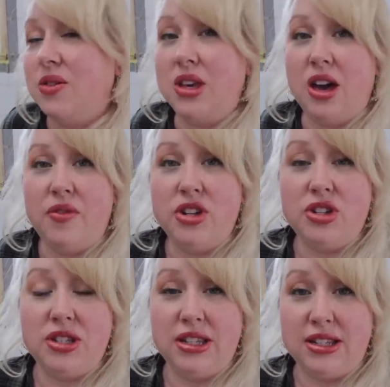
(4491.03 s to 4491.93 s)
So the oven
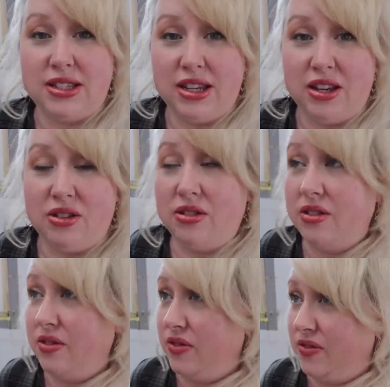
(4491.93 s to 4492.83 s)
just needs a
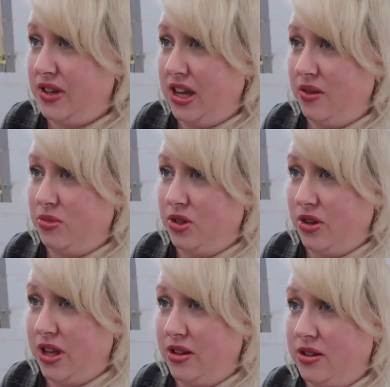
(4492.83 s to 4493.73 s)
standard 50 amp
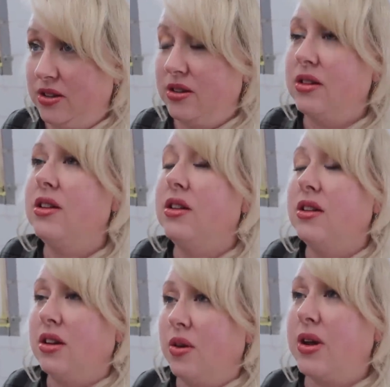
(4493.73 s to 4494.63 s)
circuit.
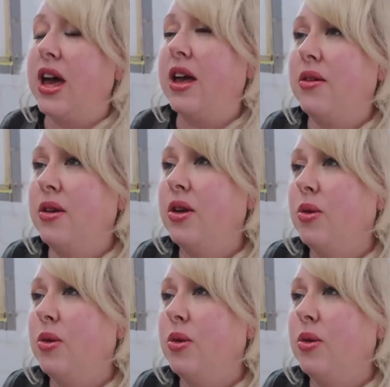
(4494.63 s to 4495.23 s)
Okay.